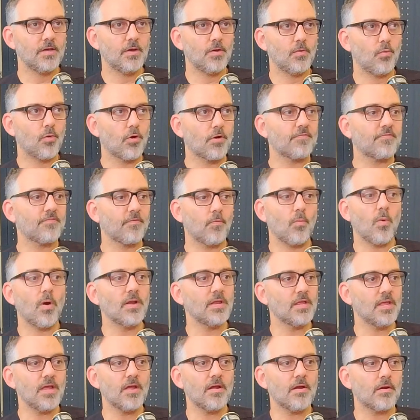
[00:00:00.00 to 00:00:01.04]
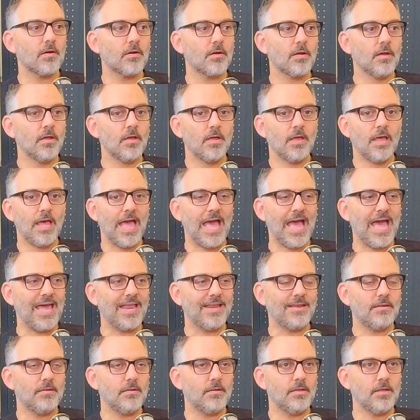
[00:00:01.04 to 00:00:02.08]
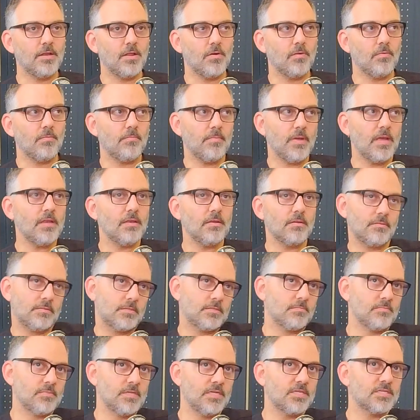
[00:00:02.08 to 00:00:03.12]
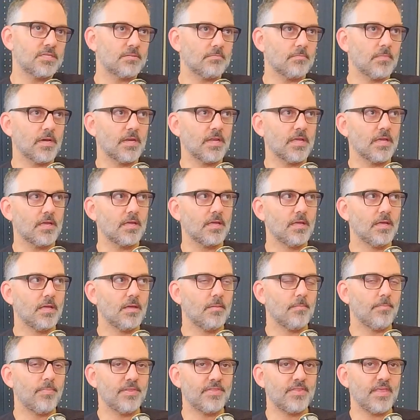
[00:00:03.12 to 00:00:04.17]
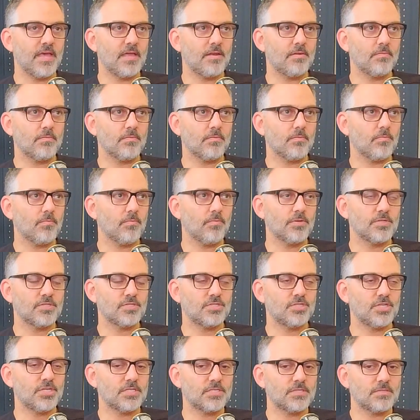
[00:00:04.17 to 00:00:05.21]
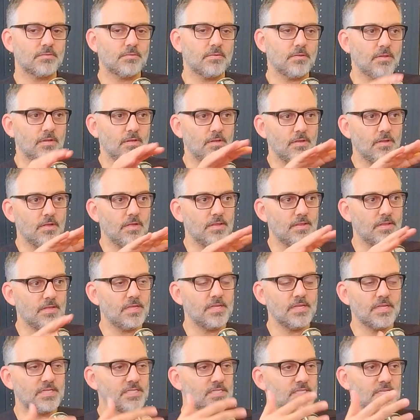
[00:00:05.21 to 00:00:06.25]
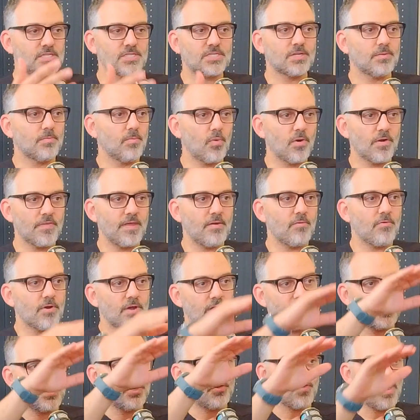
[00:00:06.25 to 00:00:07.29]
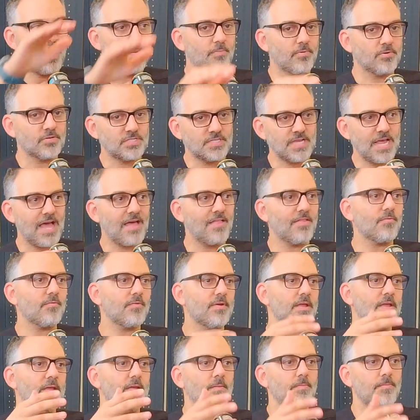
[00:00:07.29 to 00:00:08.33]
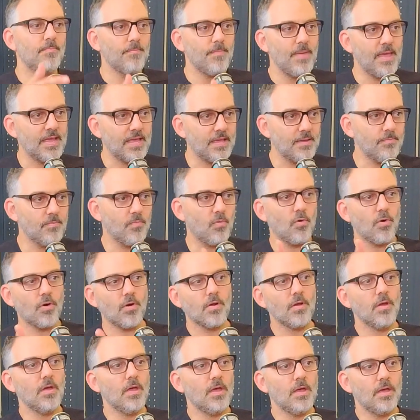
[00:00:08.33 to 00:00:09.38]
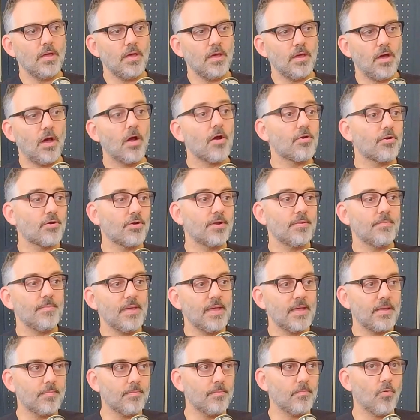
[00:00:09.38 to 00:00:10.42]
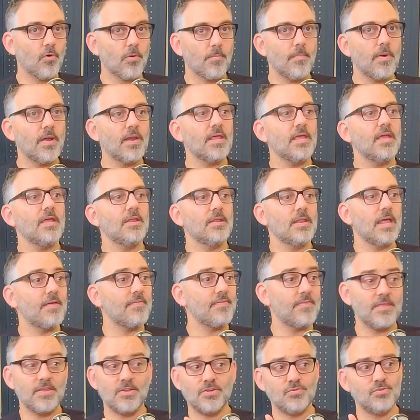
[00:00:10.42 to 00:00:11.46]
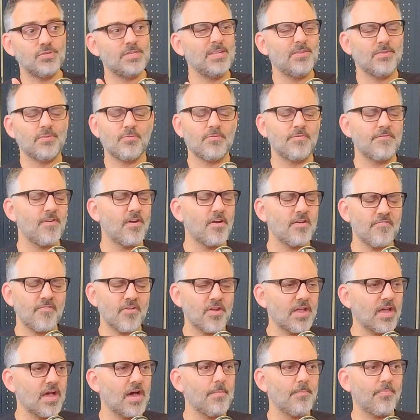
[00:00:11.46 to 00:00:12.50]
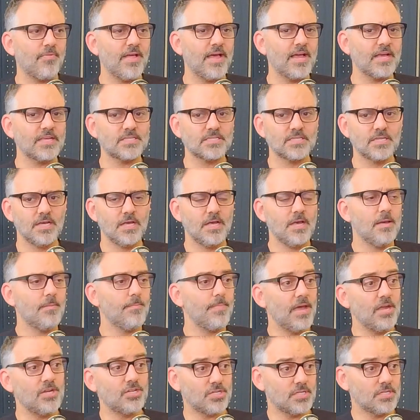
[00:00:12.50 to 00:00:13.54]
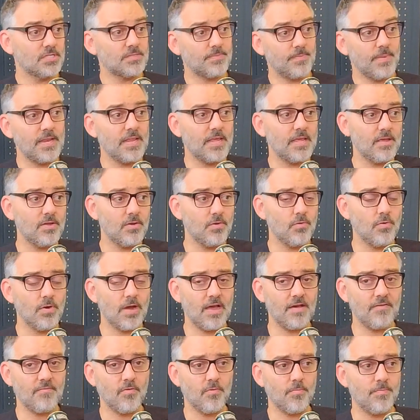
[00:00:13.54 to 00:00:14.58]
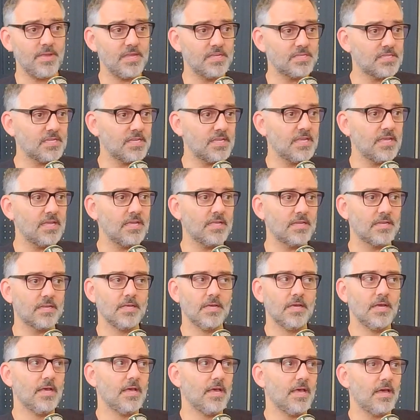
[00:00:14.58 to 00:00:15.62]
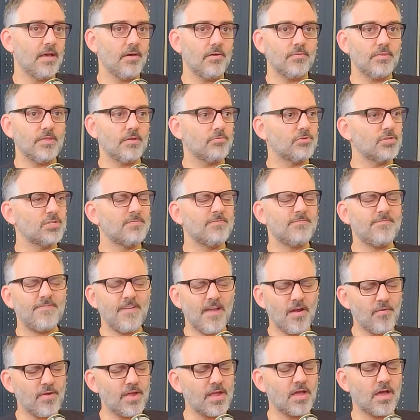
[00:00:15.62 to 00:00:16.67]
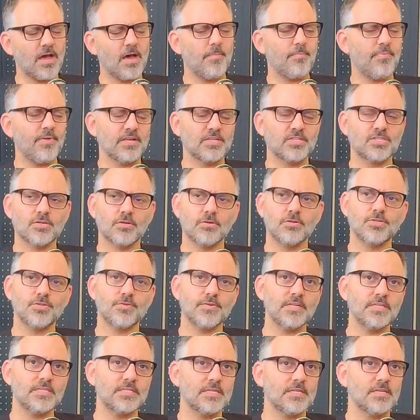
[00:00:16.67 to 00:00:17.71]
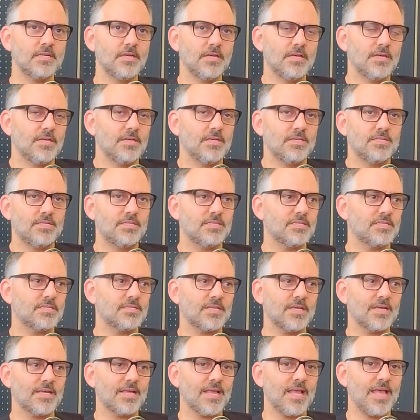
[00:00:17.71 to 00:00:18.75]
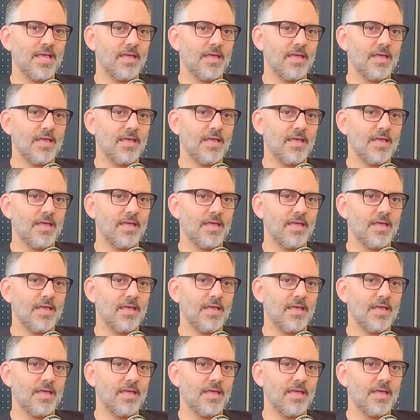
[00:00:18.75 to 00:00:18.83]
worked for 1 year, had made some decent money, but then was just in a system where they were going to drop her salary, make it more harder to make more money, and that she was dealing with very very complex patients, many who have obesity, and they were just very complex surgeries. And she's just like,